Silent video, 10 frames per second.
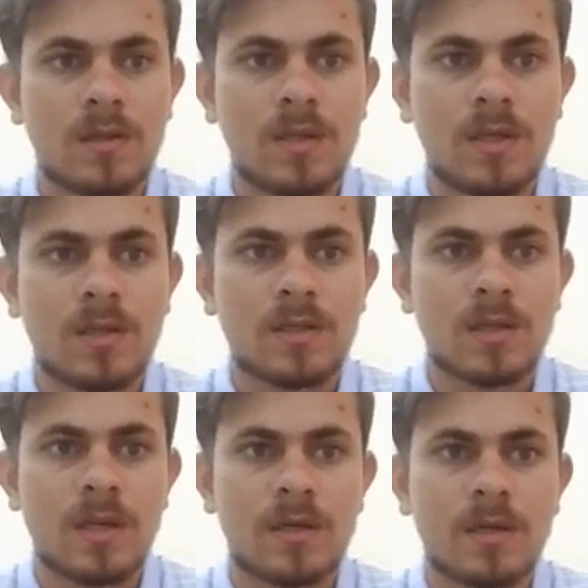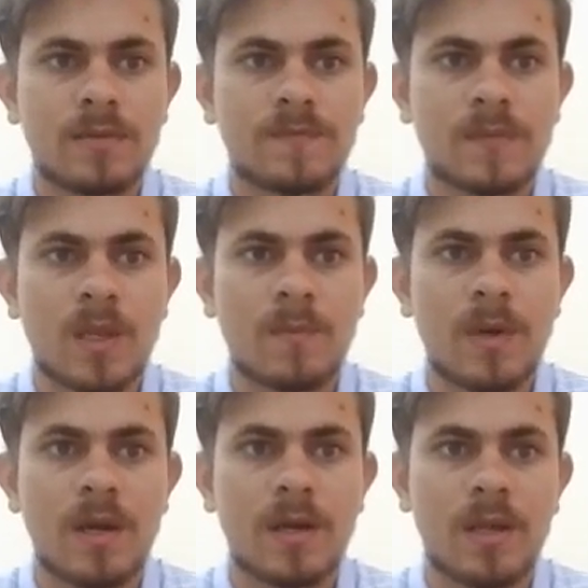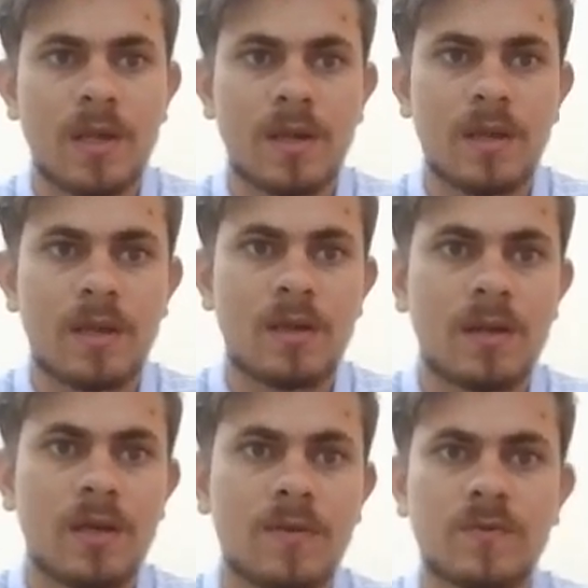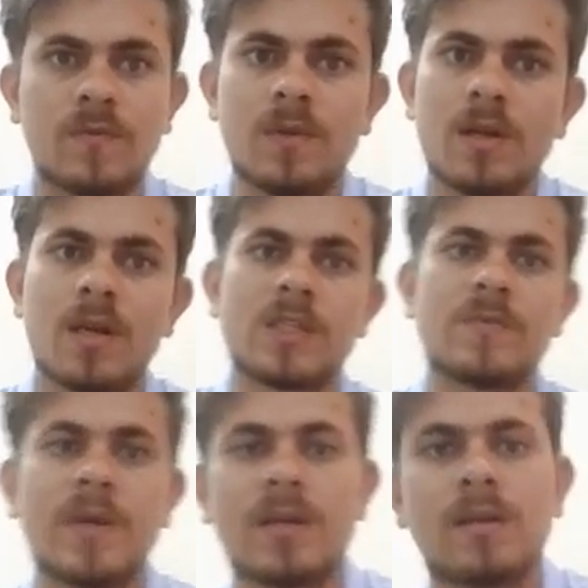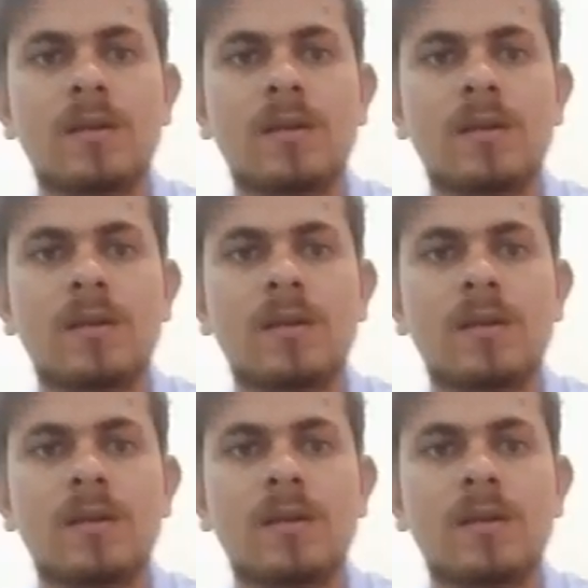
Three years later, Betty Annie lives with her husband,